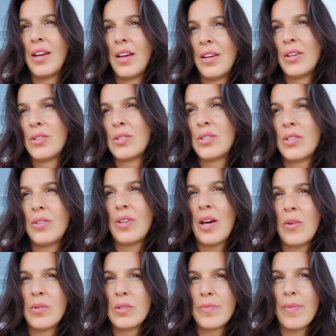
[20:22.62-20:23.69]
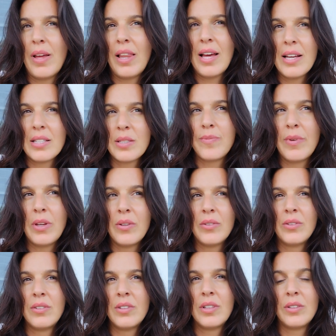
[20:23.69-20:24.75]
So that was my last meal.
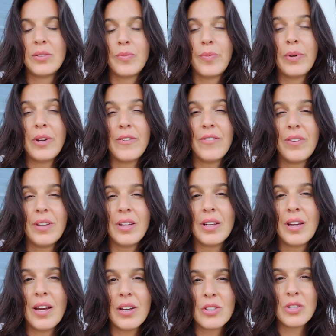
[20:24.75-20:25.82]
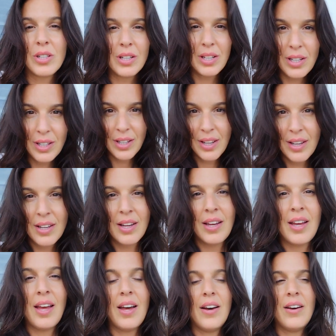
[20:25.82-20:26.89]
It's pretty filling actually.
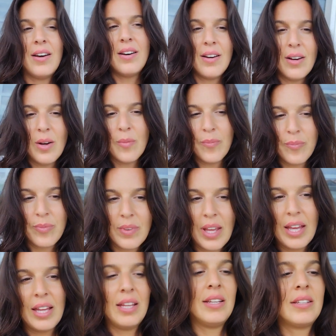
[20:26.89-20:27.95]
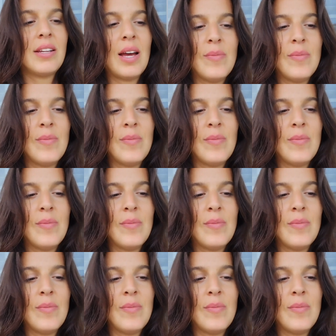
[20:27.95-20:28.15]
Um, and I'm not